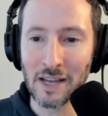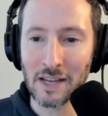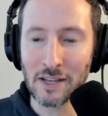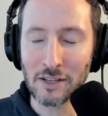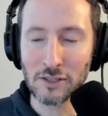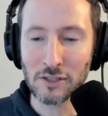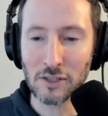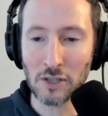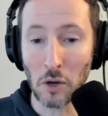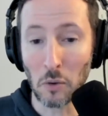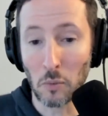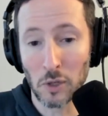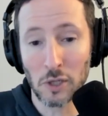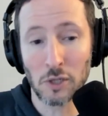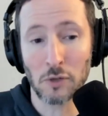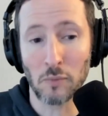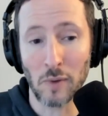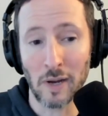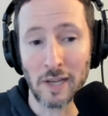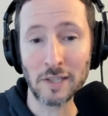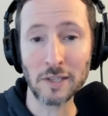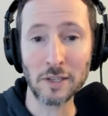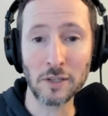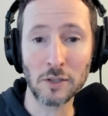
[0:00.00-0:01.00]
so which
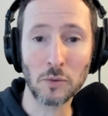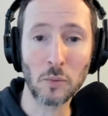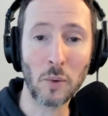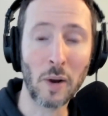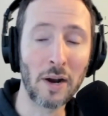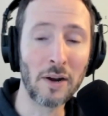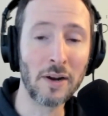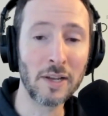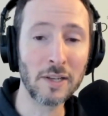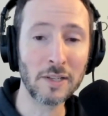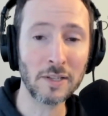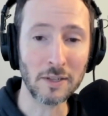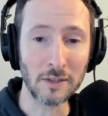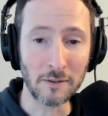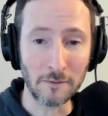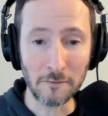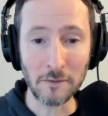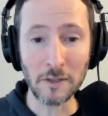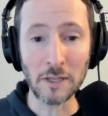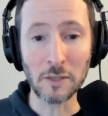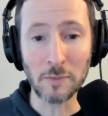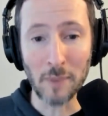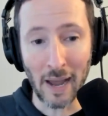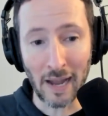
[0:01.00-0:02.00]
raises awareness and
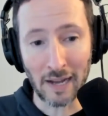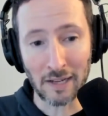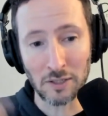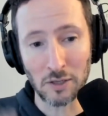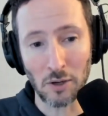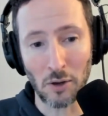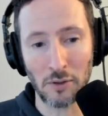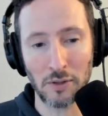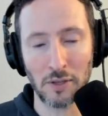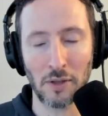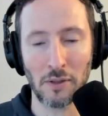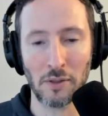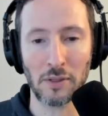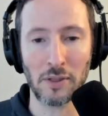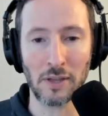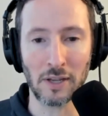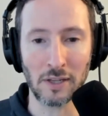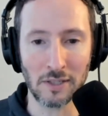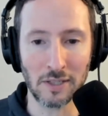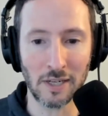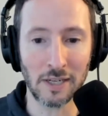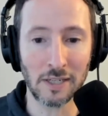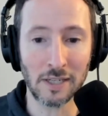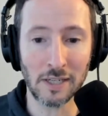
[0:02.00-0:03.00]
feeds back into all the other
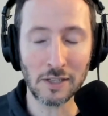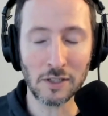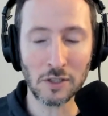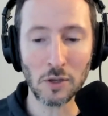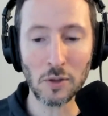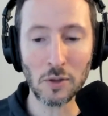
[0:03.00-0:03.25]
things that I did.